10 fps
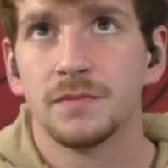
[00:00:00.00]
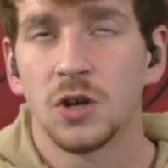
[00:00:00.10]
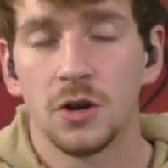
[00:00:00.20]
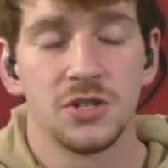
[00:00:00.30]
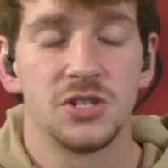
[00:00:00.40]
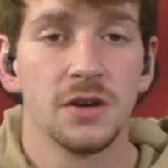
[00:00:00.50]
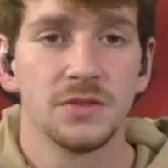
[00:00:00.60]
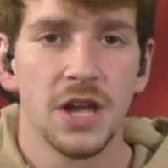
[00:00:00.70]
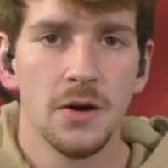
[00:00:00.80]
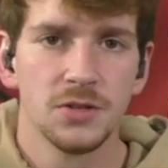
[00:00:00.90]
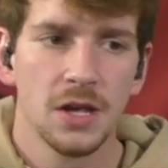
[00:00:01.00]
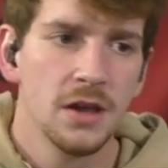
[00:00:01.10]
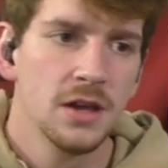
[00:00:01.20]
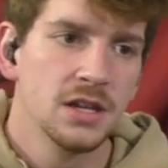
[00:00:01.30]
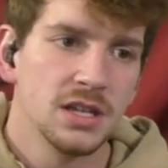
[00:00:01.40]
Curtis Jones goes,
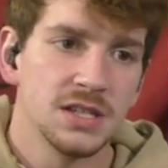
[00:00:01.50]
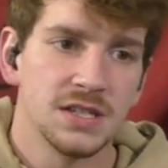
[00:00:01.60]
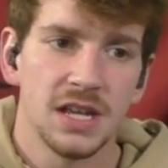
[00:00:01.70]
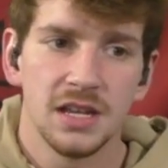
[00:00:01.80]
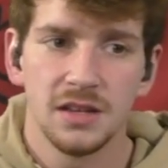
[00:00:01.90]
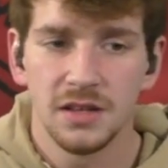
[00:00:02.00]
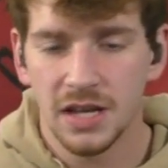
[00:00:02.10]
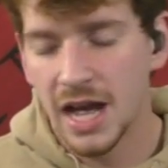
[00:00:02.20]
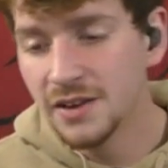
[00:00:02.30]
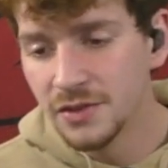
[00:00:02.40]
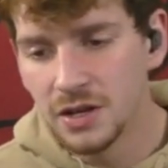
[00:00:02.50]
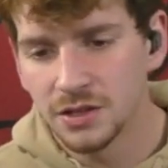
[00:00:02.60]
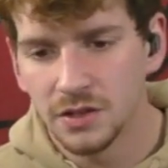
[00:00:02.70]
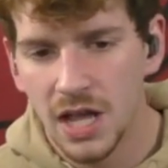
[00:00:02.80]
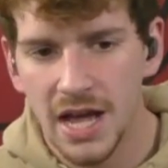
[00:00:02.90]
he said kind of along
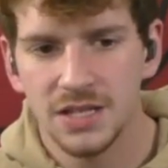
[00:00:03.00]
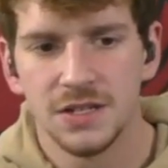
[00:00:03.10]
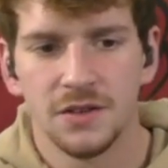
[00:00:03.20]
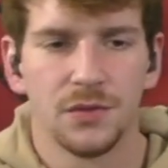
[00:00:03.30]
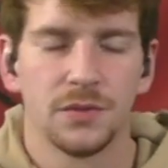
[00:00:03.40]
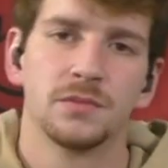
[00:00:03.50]
the lines of,